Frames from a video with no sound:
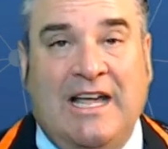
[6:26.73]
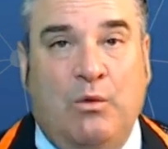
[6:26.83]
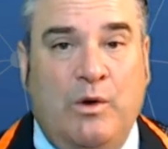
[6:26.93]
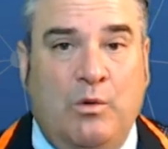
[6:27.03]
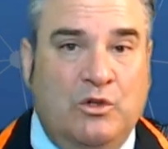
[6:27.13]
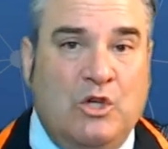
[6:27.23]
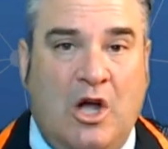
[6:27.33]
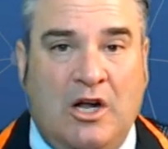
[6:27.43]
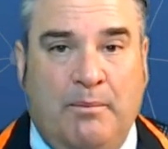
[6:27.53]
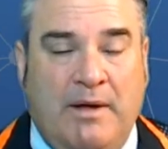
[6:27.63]
And we will
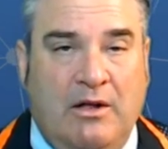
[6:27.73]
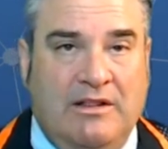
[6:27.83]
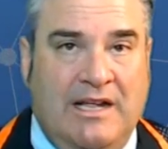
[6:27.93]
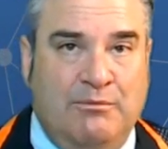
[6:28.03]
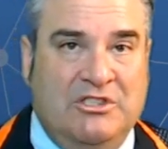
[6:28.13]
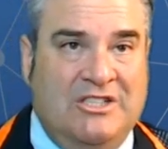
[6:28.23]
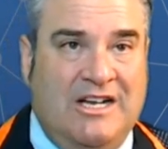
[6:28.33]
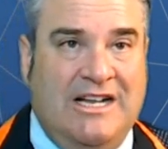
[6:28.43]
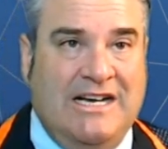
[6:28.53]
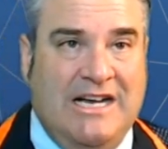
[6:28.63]
talk about them
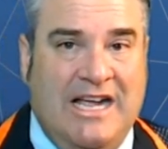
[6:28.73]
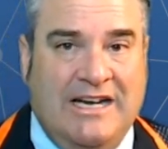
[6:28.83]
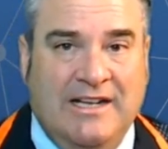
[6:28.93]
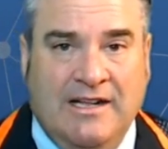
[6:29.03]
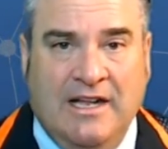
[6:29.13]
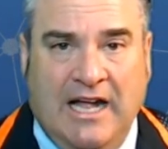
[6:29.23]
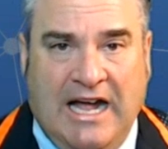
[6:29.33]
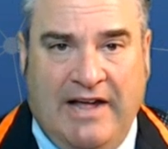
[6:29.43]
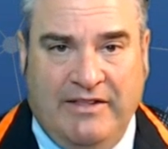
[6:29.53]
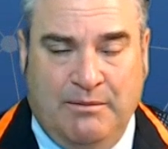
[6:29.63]
Sunday night
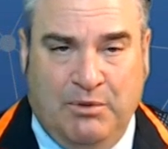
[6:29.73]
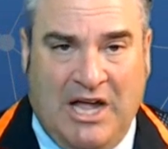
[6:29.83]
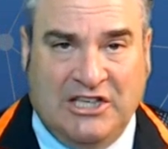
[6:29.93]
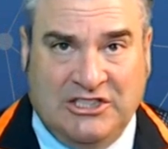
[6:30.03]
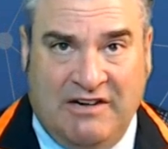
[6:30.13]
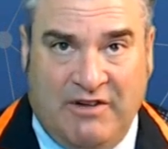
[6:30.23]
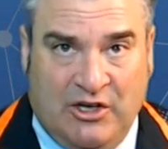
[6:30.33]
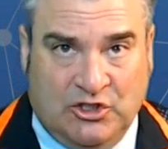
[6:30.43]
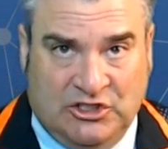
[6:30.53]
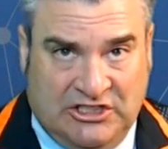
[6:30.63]
on the Blockchain
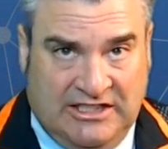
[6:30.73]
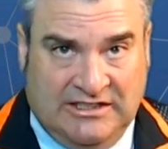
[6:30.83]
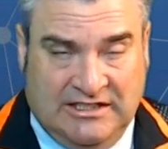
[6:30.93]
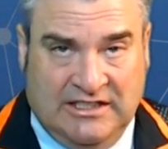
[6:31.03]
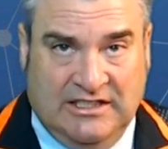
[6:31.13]
Vital Sheet